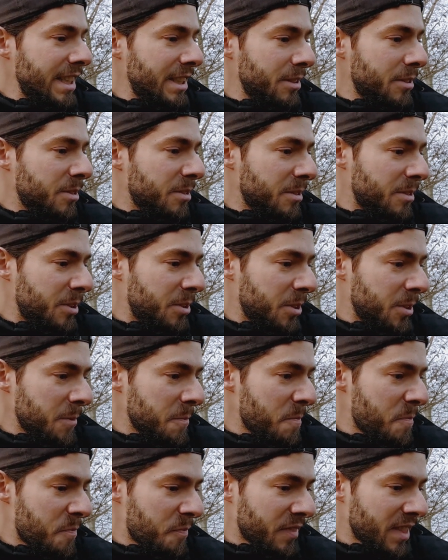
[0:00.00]
you know
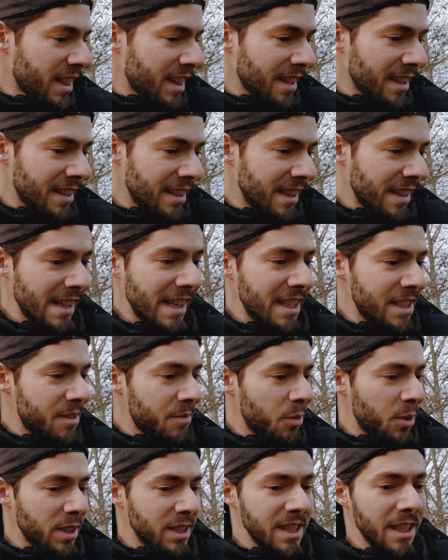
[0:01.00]

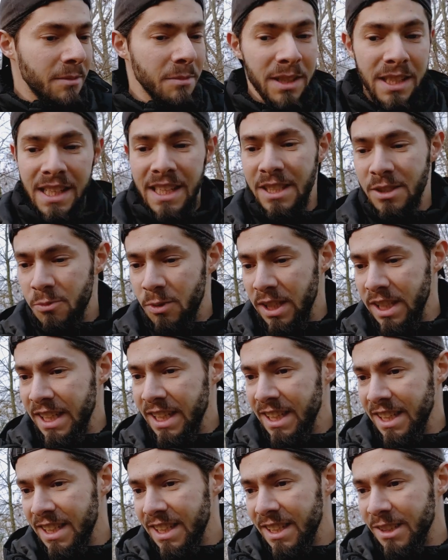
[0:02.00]
there's for example there's one
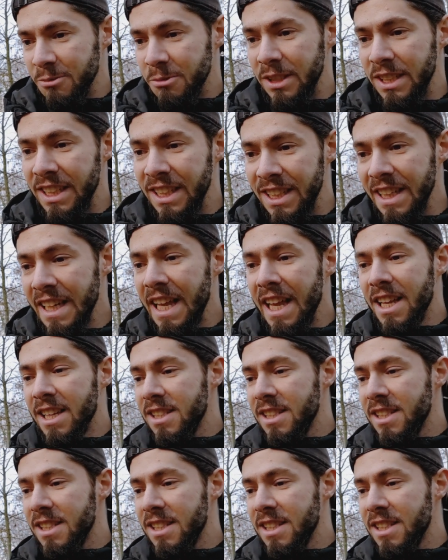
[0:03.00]
here and one here